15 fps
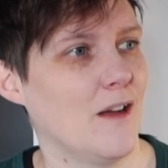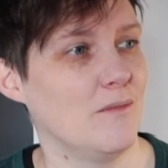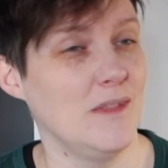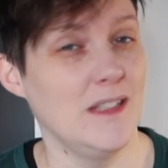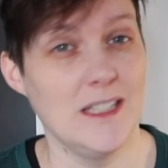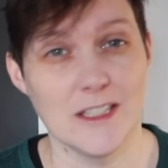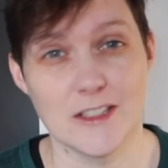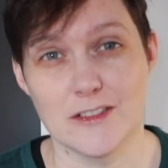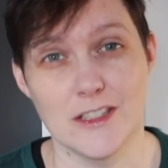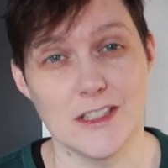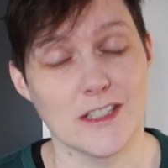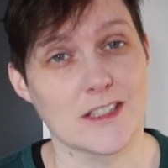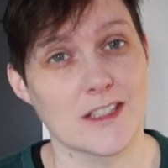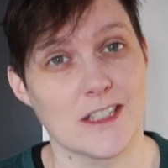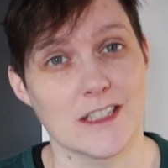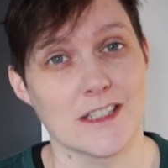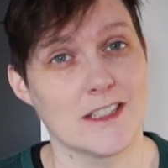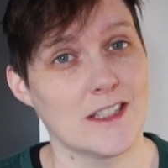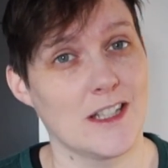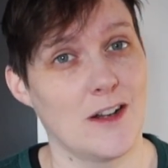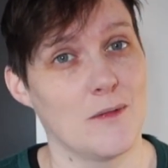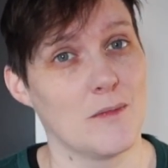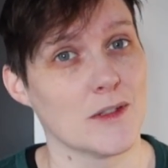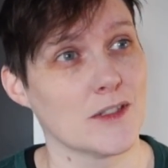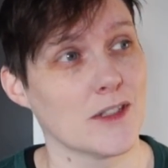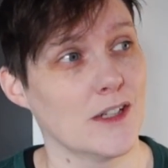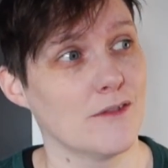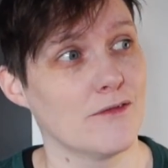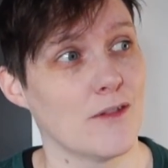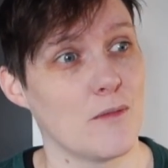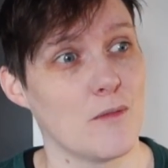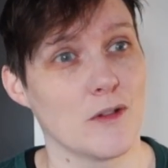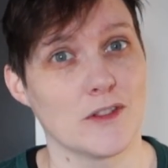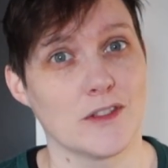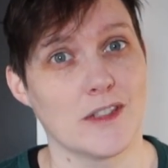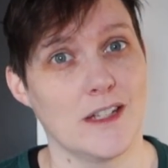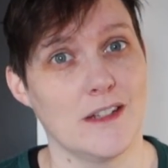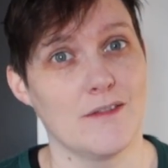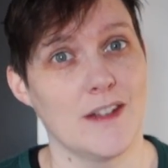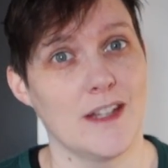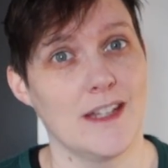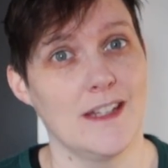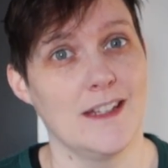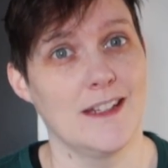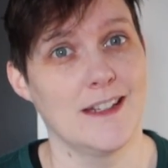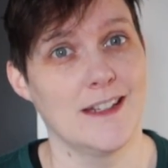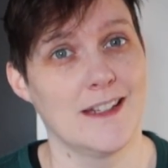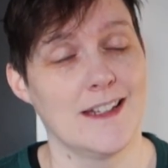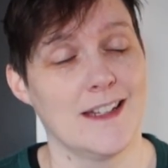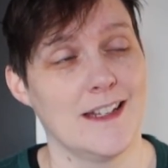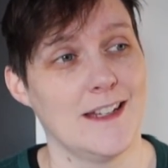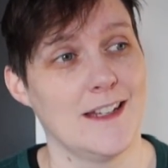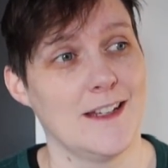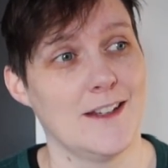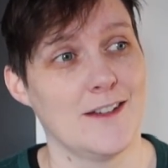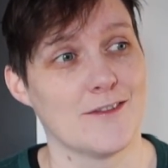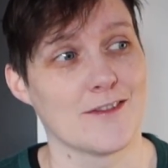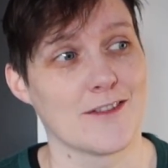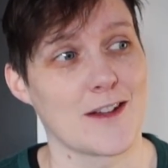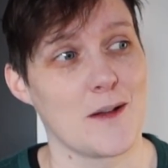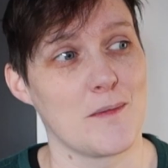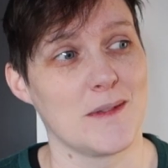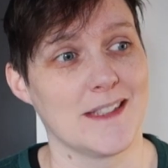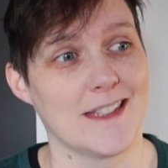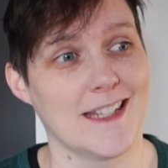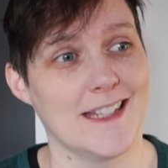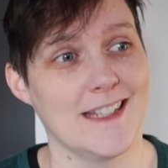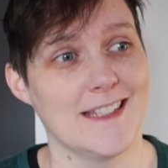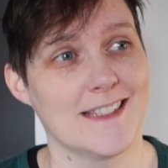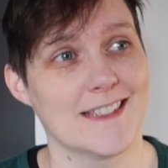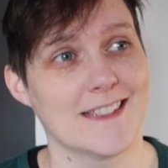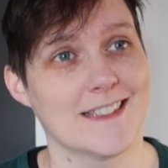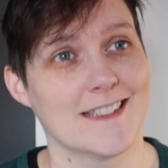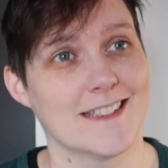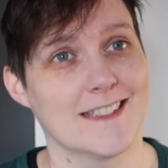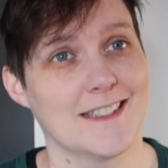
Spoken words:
literally just going to sit on my sofa and watch TV for a couple of days.